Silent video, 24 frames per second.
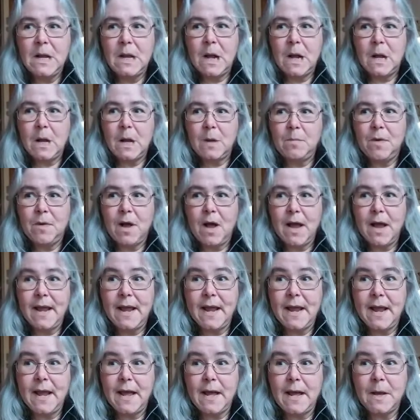I
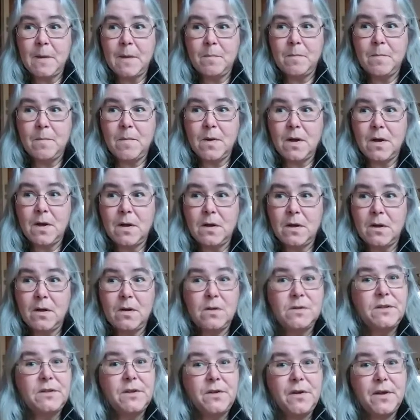am
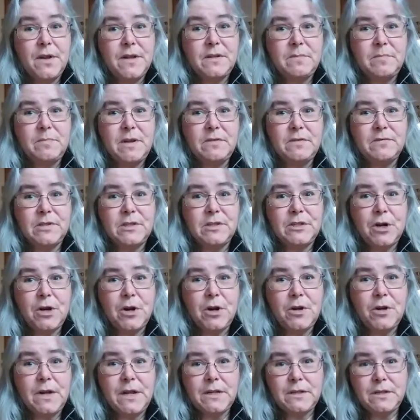also going to be
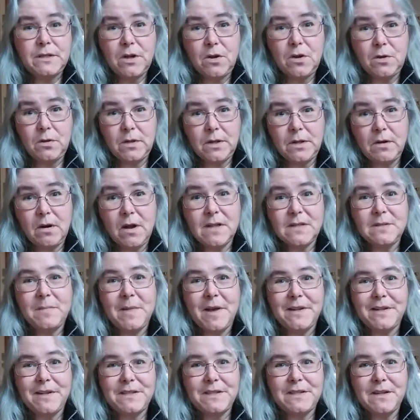returning to Holy Cross
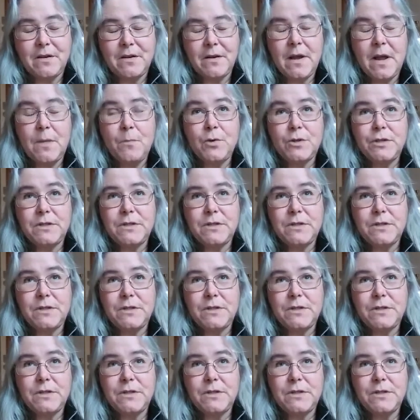Monastery, which